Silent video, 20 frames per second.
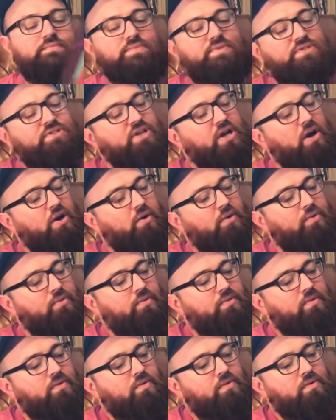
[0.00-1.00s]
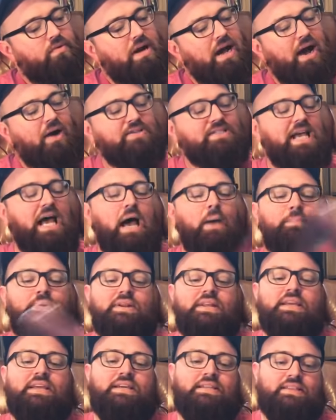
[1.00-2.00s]
So I was happy
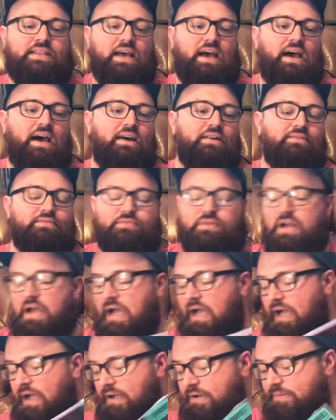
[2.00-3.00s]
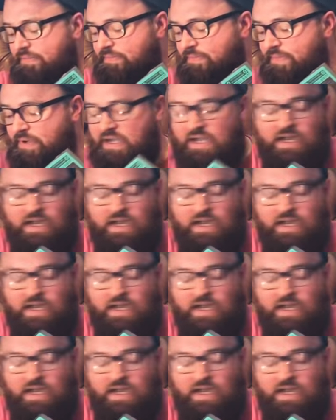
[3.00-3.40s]
to get that. And